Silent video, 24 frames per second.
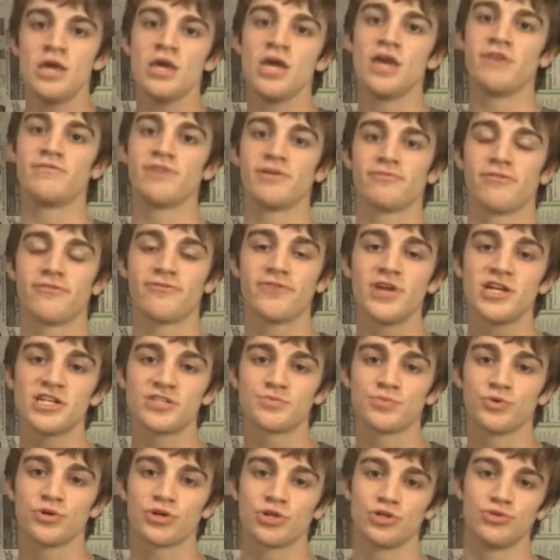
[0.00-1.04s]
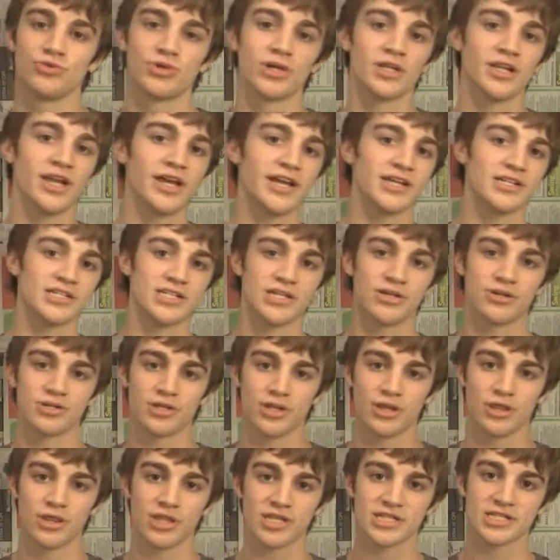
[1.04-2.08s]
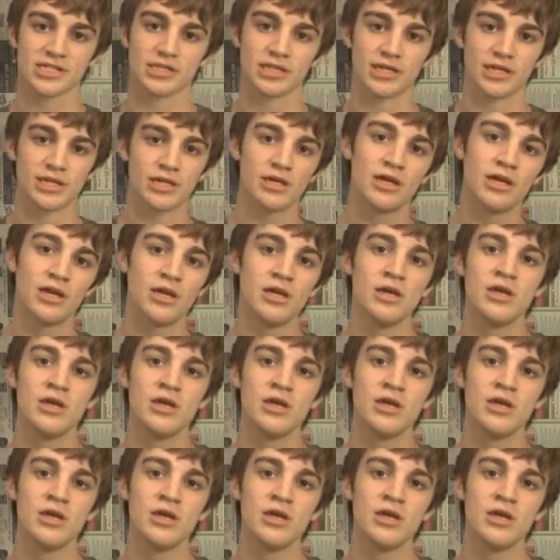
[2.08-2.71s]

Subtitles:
If you have a Facebook, you can like us here at this link.